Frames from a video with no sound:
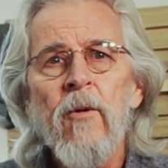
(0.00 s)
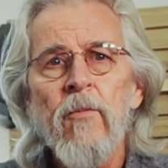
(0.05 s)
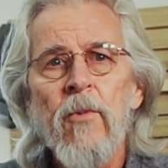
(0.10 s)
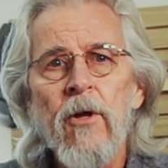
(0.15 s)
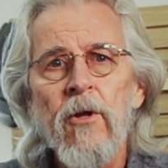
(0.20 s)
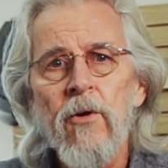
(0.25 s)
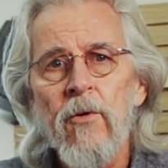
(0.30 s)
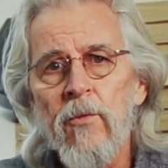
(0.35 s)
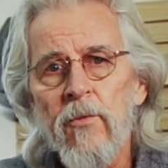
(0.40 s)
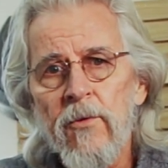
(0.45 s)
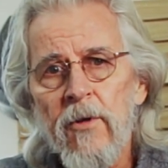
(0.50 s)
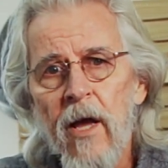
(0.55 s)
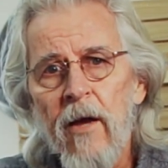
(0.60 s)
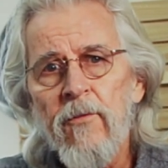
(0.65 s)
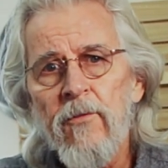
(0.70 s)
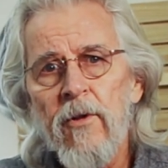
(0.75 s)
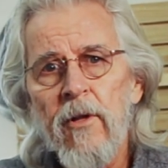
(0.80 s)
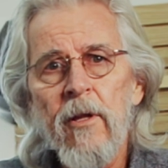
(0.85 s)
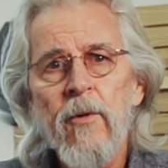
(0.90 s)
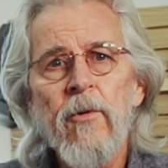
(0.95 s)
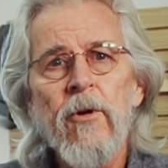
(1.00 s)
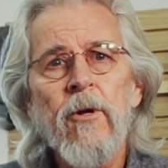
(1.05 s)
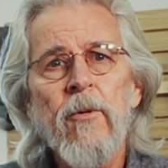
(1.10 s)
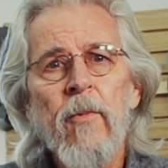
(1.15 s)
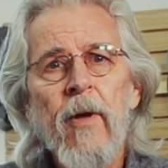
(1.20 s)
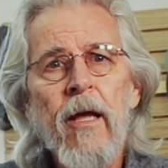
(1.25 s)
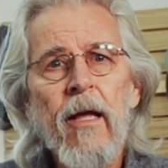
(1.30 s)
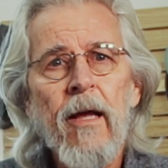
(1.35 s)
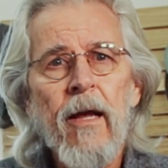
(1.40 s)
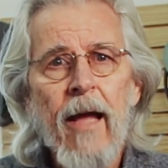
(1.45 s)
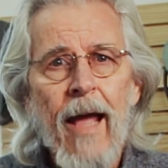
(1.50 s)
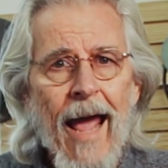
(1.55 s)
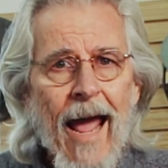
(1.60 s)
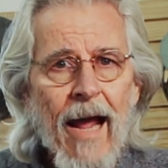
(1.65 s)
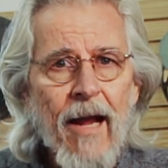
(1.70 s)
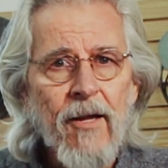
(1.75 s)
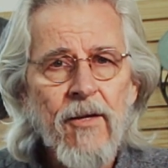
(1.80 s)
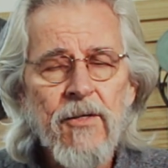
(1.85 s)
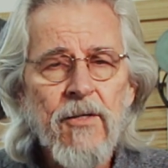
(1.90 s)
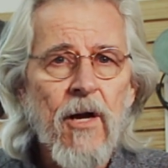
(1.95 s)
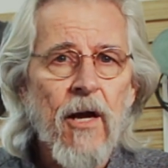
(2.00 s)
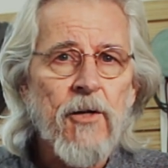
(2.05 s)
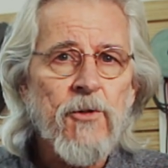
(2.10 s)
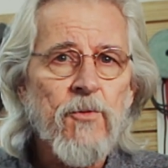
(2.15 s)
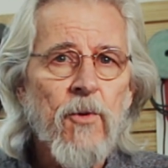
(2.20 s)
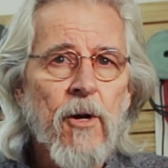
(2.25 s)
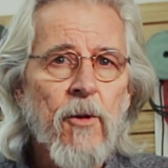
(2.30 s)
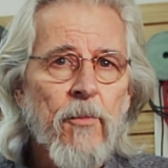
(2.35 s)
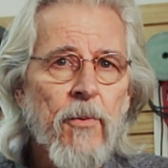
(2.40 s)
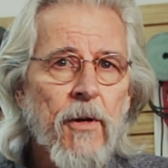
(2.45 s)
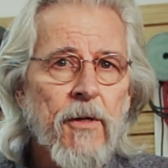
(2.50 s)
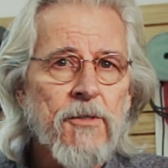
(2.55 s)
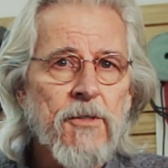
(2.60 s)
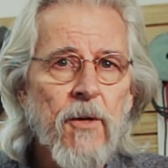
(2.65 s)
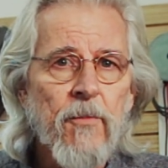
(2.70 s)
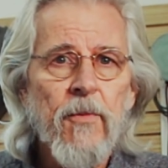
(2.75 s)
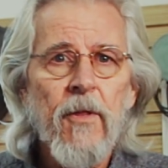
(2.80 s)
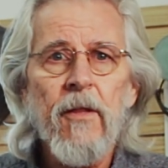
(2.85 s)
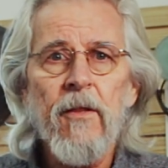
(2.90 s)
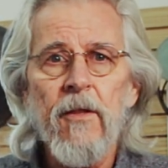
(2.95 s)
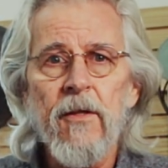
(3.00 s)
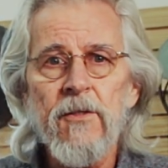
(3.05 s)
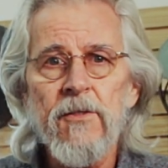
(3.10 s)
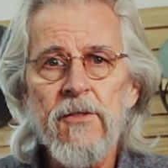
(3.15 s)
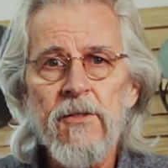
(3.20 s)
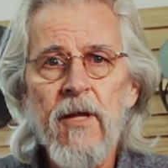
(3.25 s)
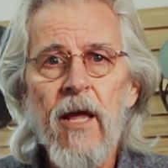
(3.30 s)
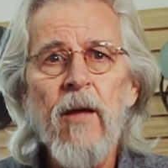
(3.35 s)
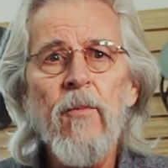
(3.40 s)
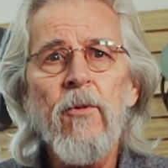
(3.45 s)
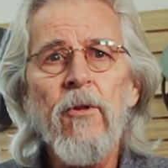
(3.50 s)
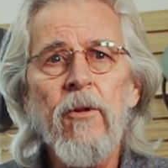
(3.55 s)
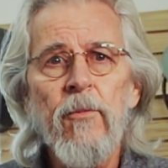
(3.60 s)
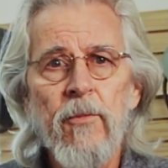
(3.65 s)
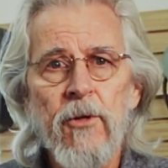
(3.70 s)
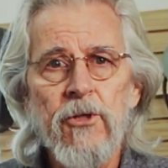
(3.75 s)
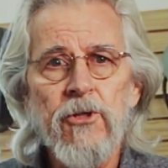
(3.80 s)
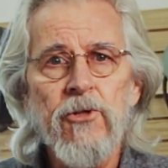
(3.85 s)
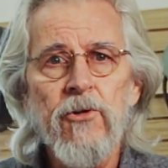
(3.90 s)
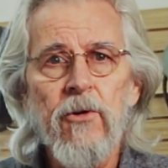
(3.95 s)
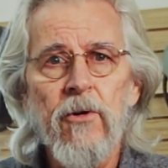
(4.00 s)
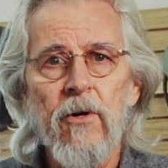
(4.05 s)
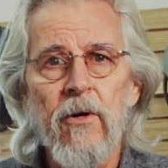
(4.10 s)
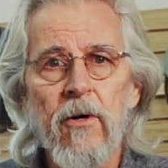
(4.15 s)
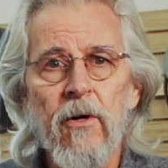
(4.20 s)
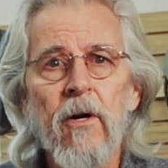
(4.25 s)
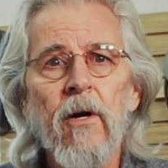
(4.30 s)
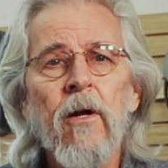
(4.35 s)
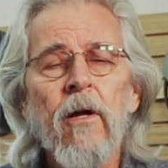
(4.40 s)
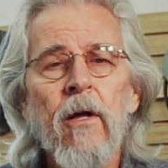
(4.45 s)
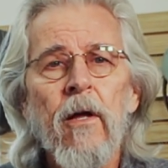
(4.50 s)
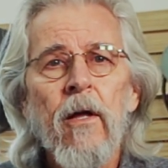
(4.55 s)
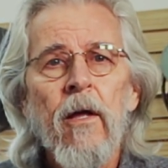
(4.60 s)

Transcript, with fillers: but you definitely, when you're making a Hackintosh, want to pick something that's stable and mature